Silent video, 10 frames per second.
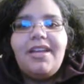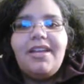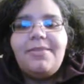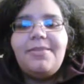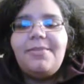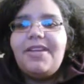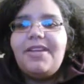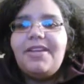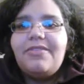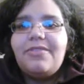The
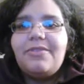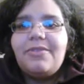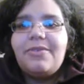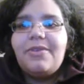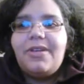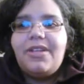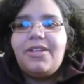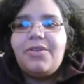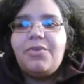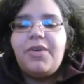beginning of the
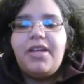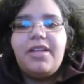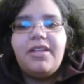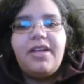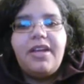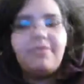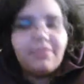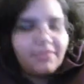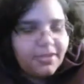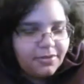story, I
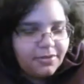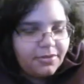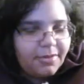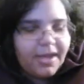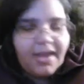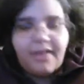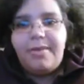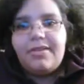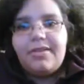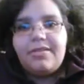will tell you the bad
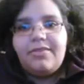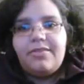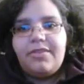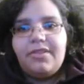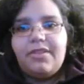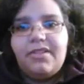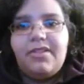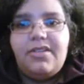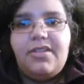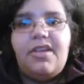parts of
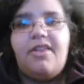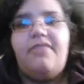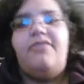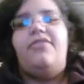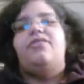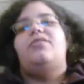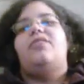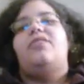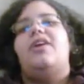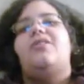
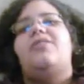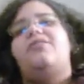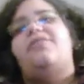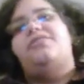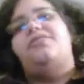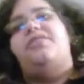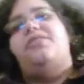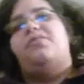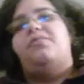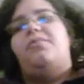this. I don't know if I should
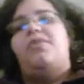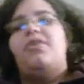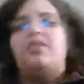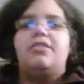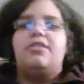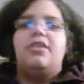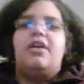tell you spoilers,